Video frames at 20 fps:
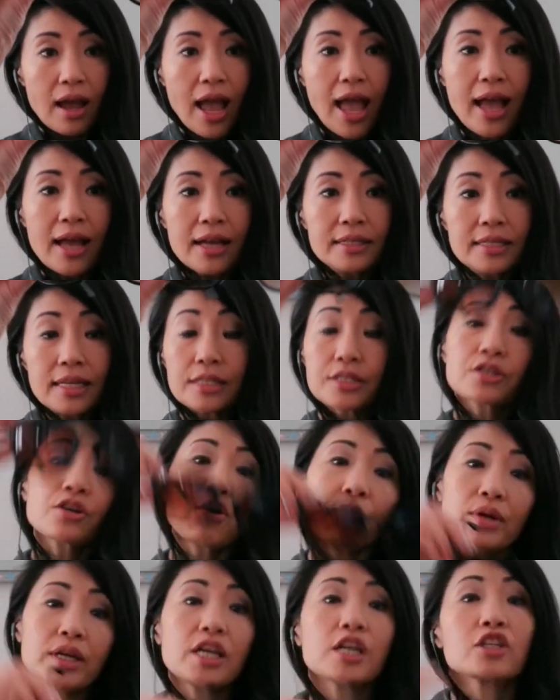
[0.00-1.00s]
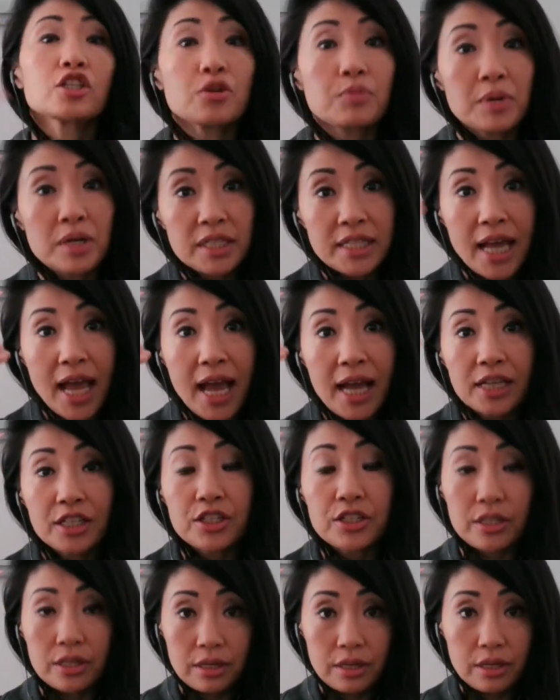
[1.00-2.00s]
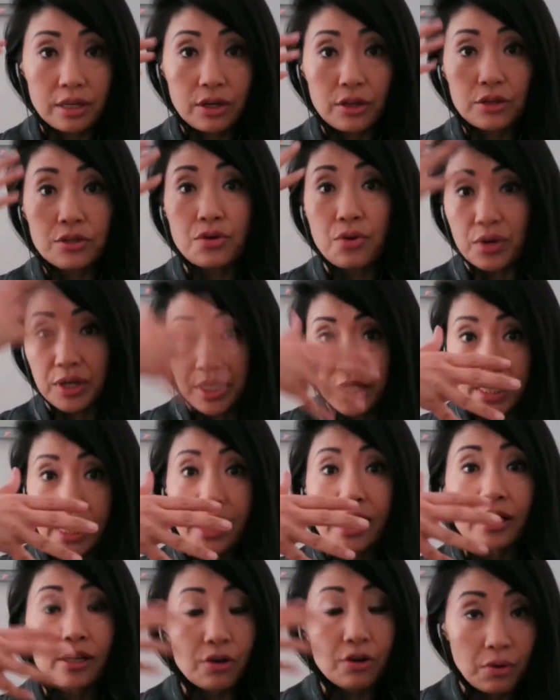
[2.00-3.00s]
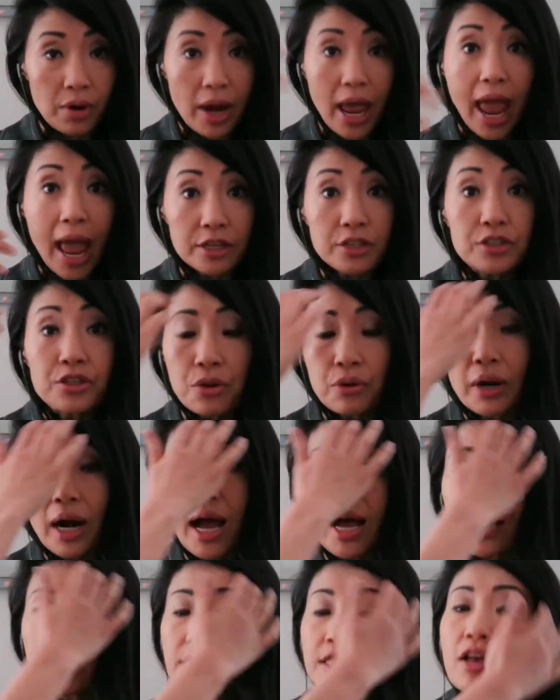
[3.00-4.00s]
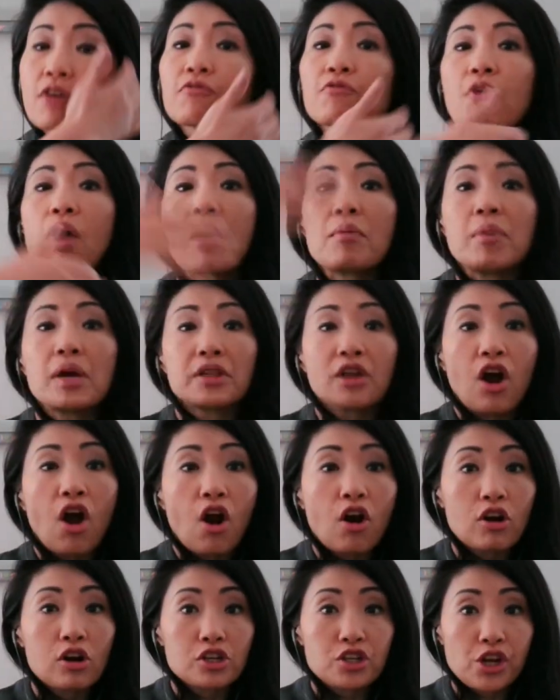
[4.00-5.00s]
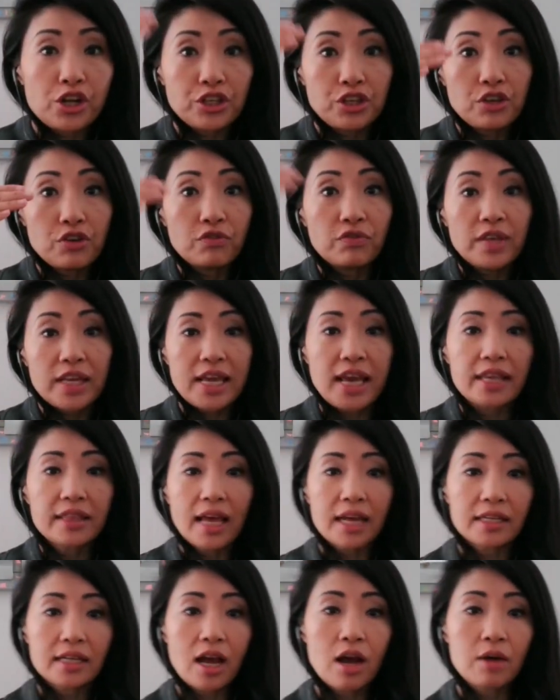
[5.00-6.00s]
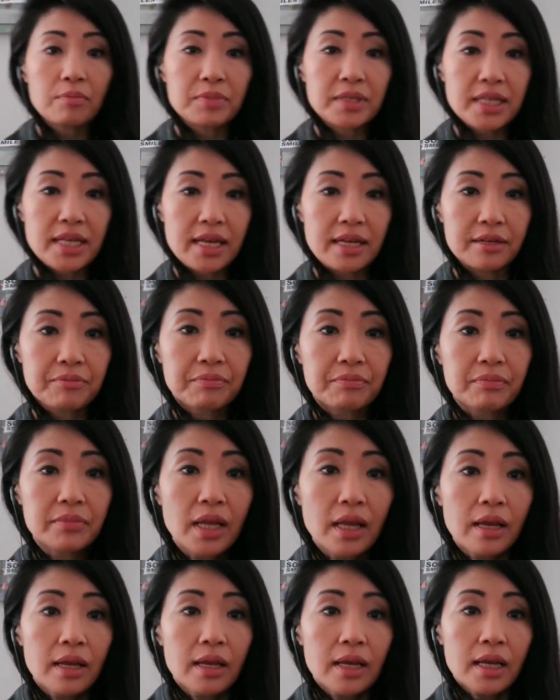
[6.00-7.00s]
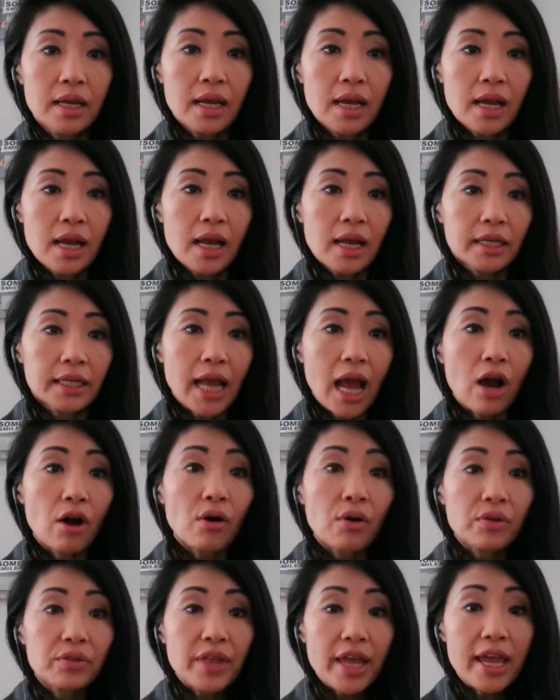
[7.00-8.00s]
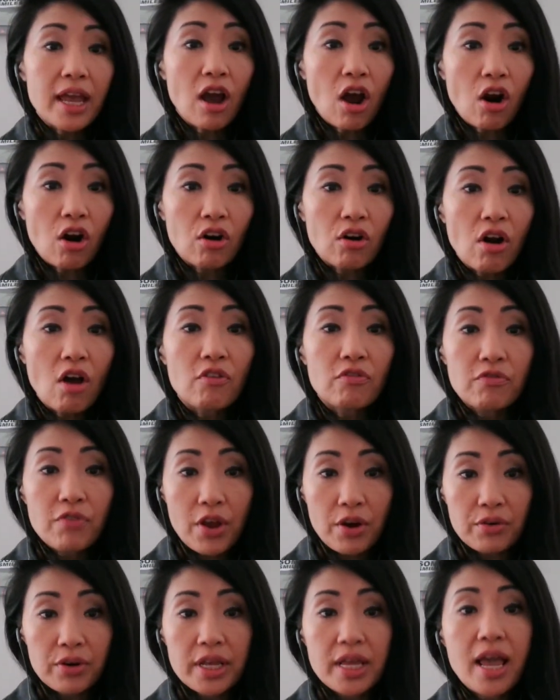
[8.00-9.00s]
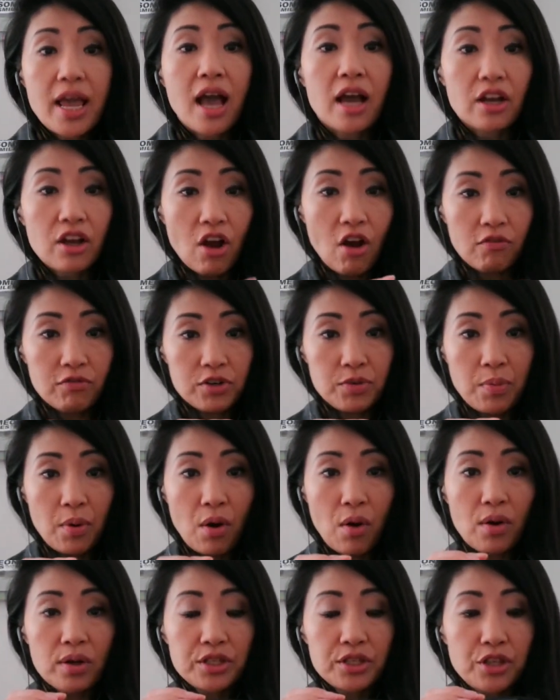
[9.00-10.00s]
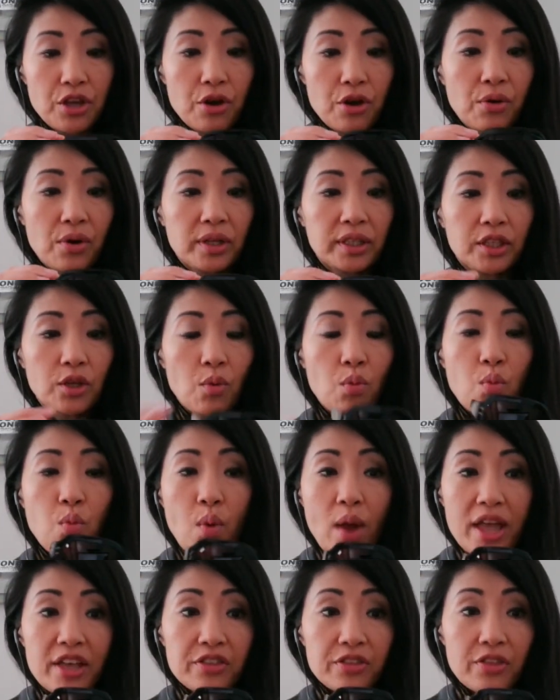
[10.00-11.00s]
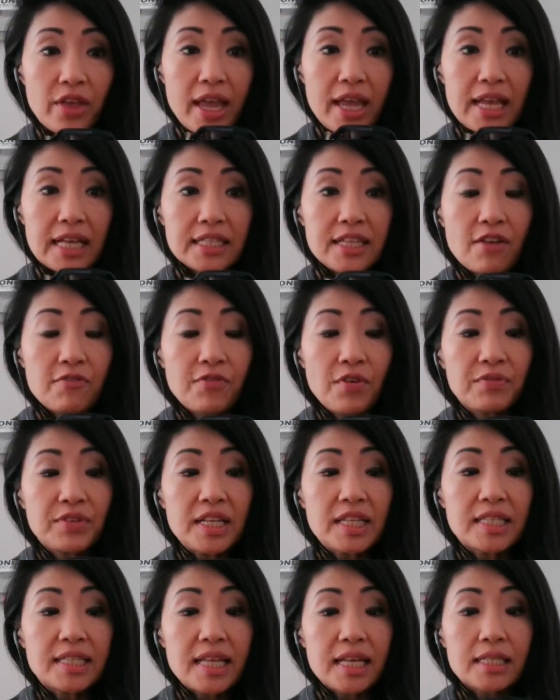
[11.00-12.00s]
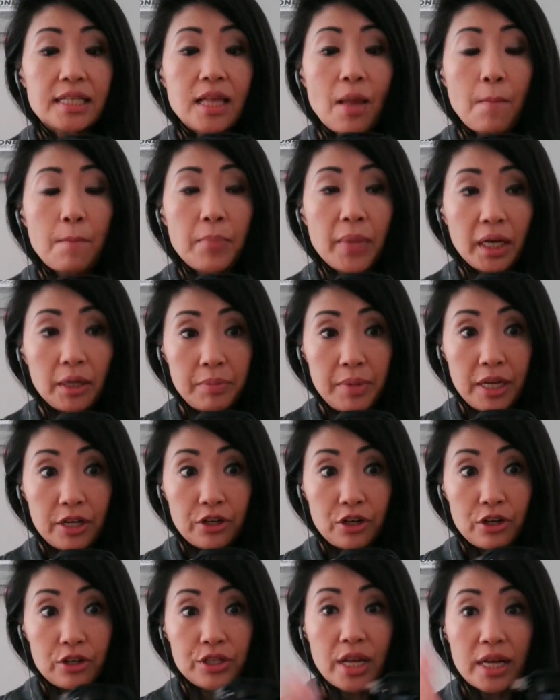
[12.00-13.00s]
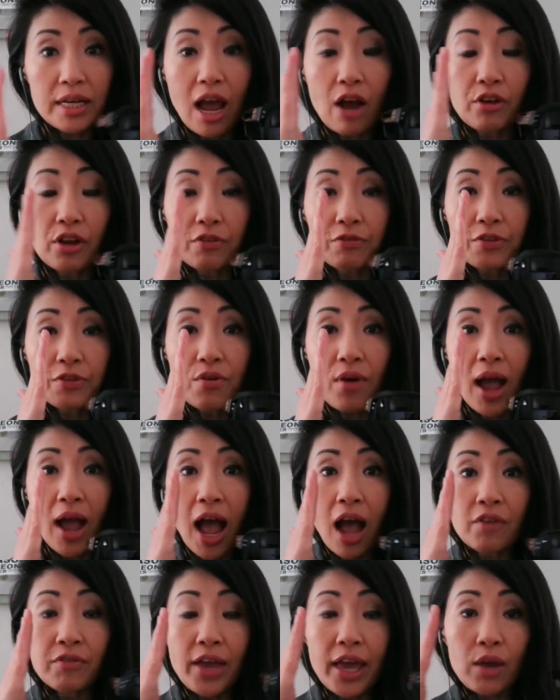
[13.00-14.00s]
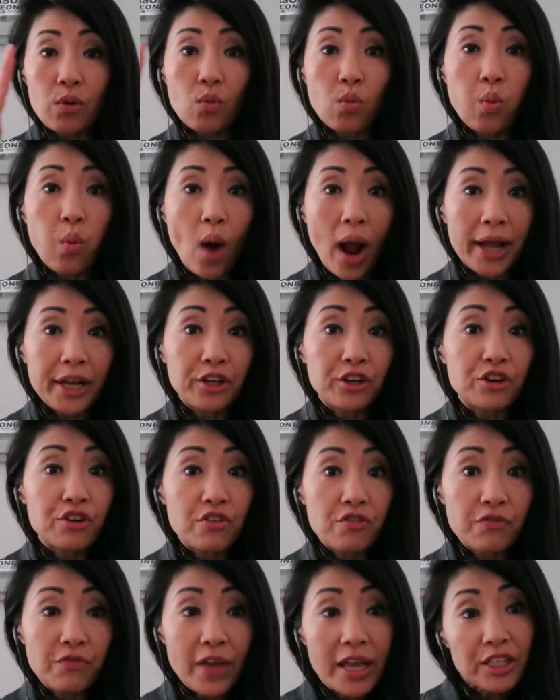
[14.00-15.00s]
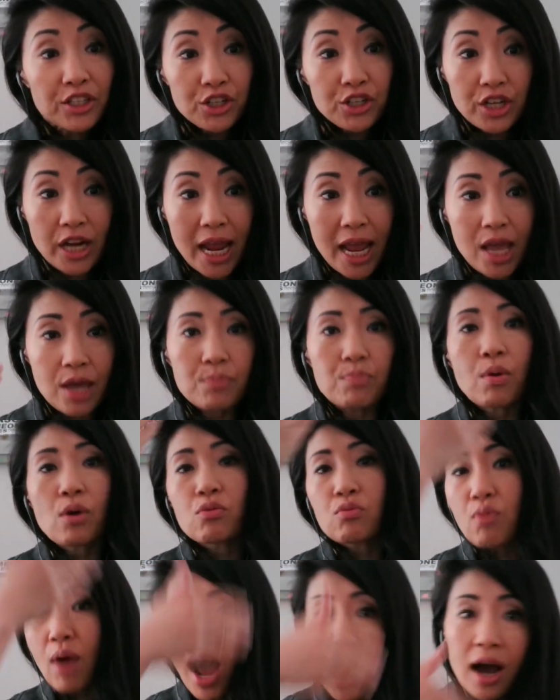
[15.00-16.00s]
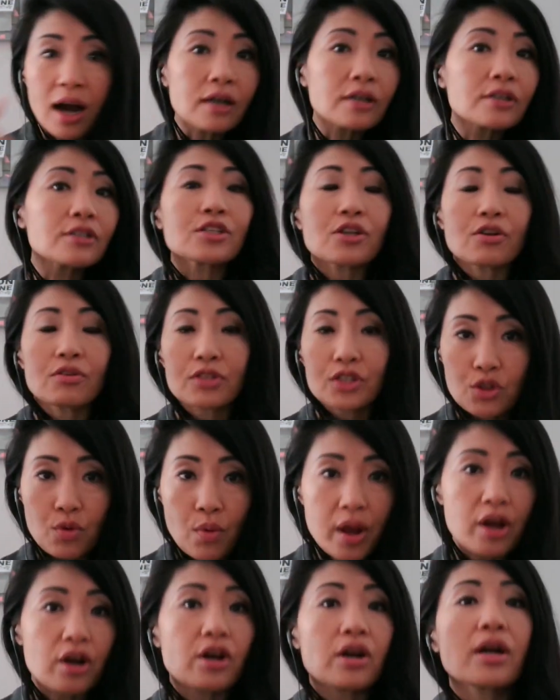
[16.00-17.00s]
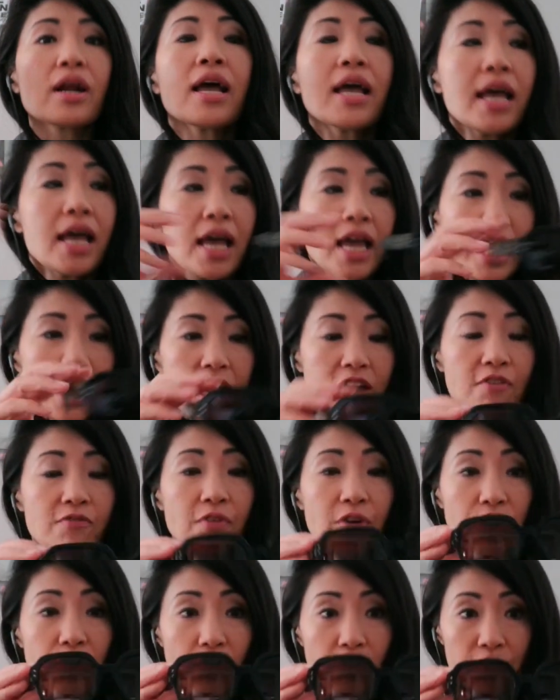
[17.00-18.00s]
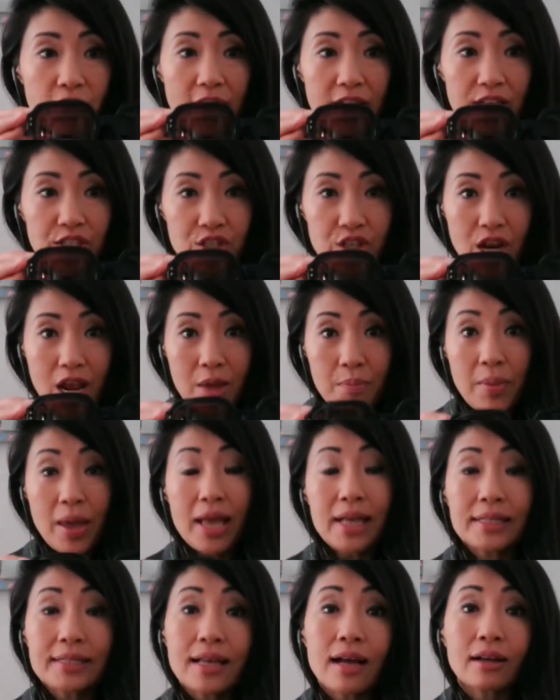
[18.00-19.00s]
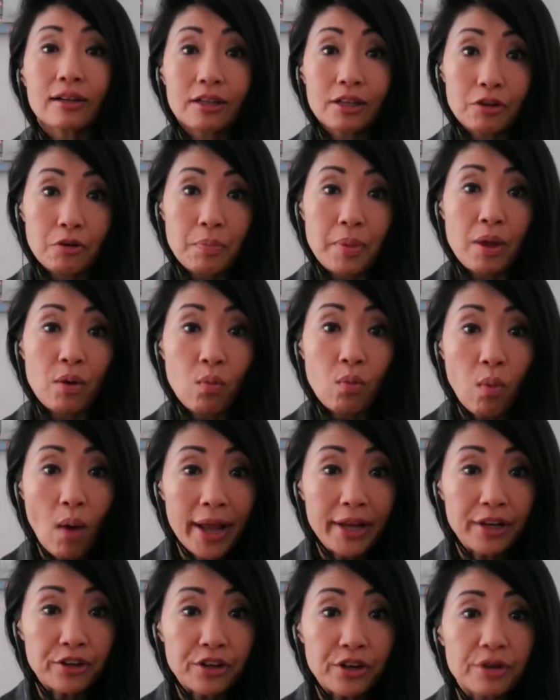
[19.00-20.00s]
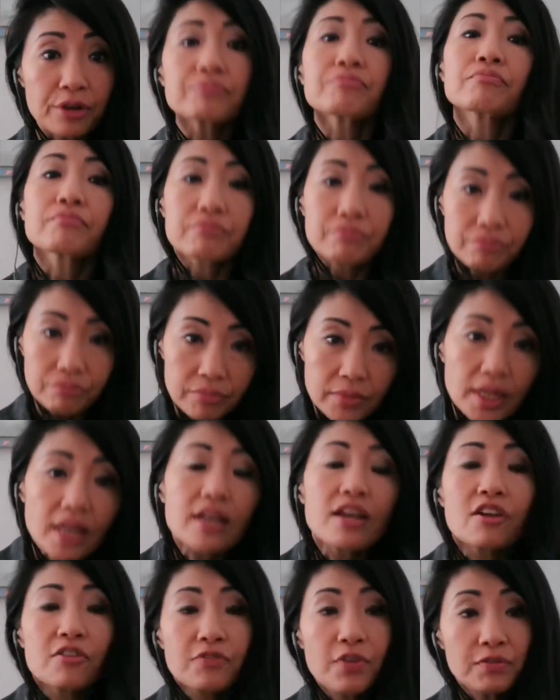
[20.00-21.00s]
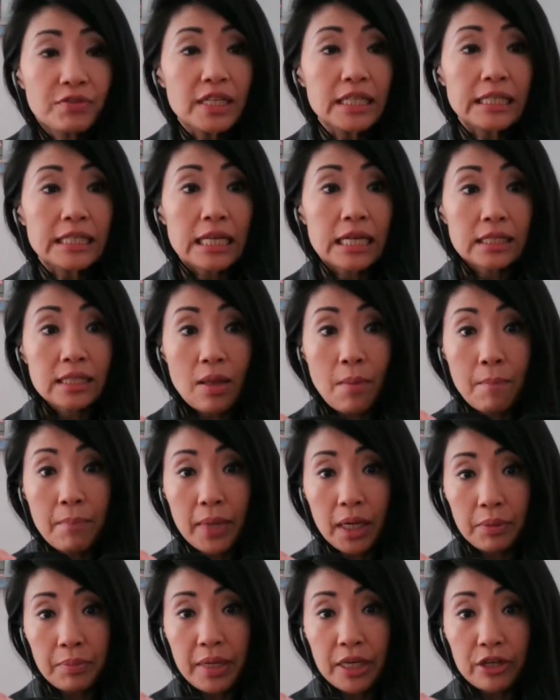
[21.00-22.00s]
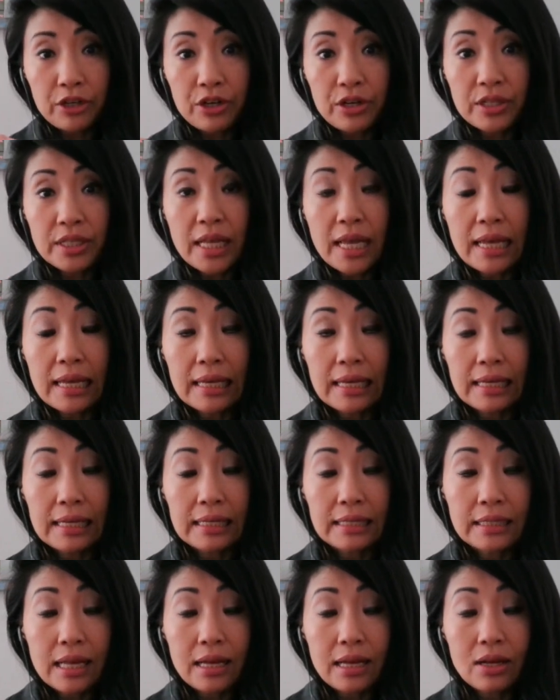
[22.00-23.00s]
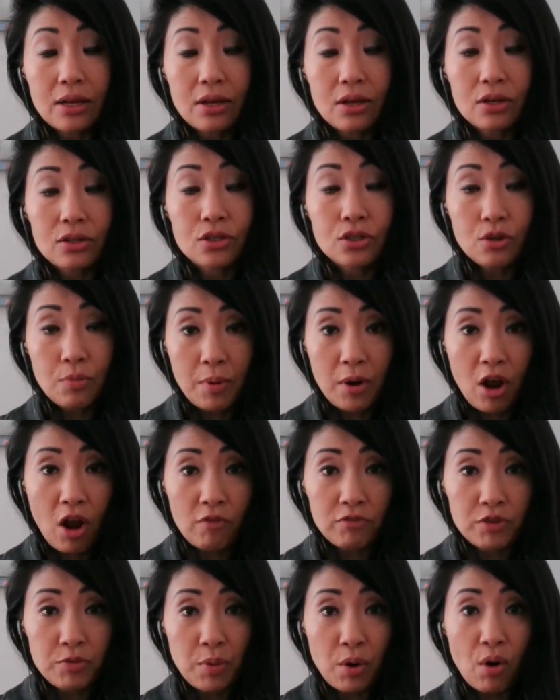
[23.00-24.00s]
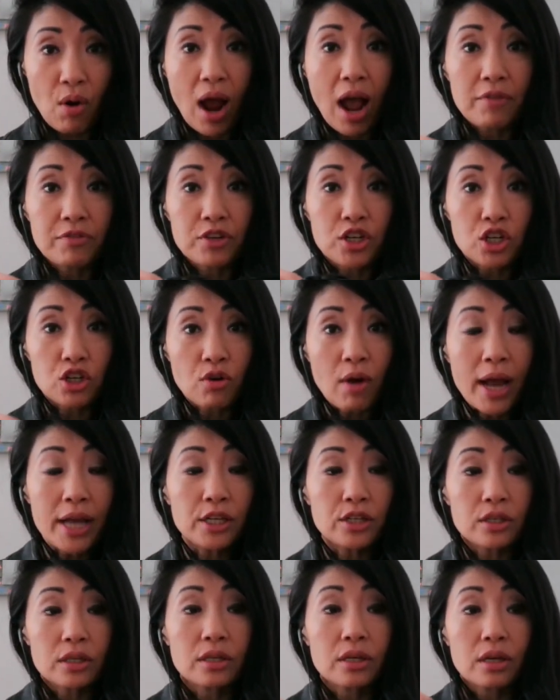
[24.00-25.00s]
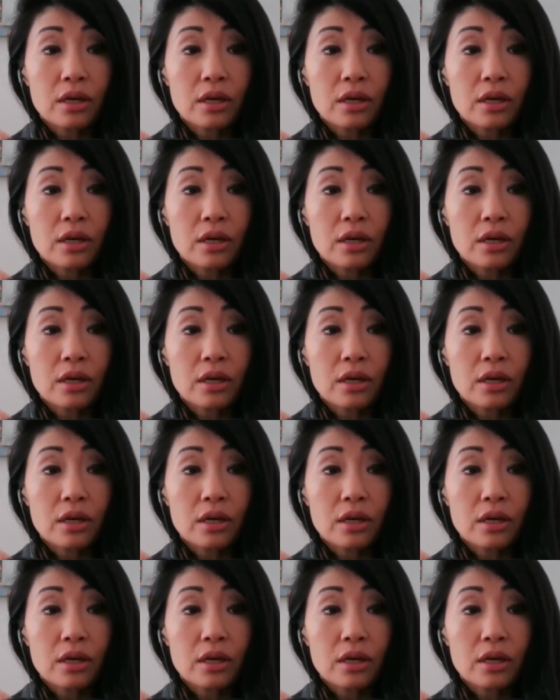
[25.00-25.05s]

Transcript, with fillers: and it's going to protect your skin and your eyes from the harsh UV that comes in. Now, they are very comfortable. So the width is 56 millimeters. Now, if you have wider face shape, round, square, If your face shape is a little bit wider, 56 millimeters is super comfortable. I've tried